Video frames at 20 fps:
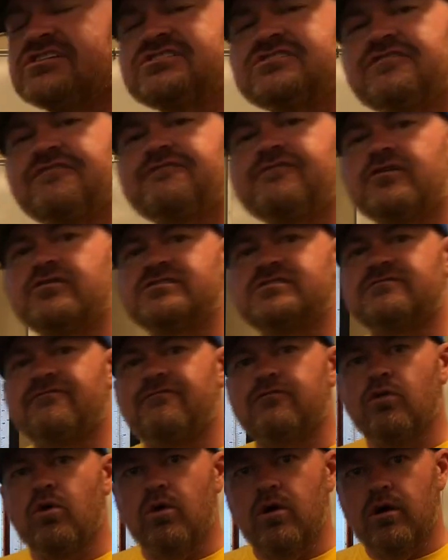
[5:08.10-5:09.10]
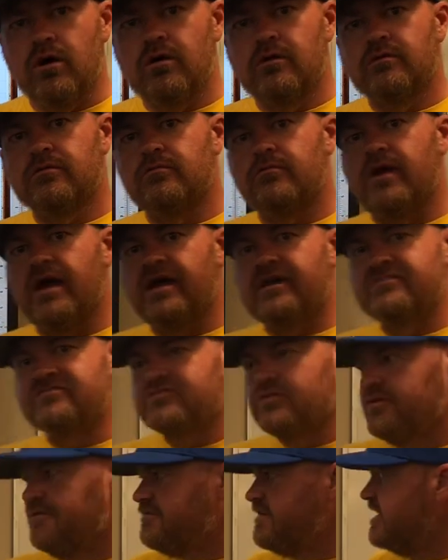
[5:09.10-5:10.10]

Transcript: the first floor, right? So if I